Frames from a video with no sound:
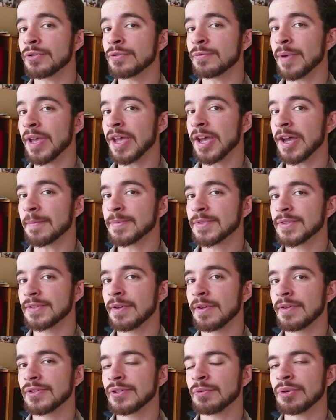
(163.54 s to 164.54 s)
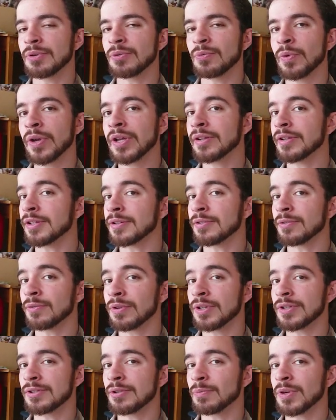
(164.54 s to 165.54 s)
new maps, so it greatly
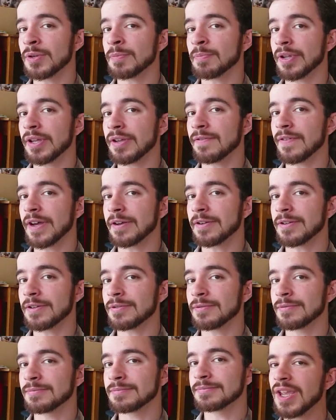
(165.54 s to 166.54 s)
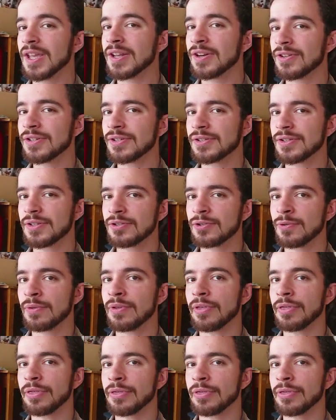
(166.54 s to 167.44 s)
increased the replay value. In addition to the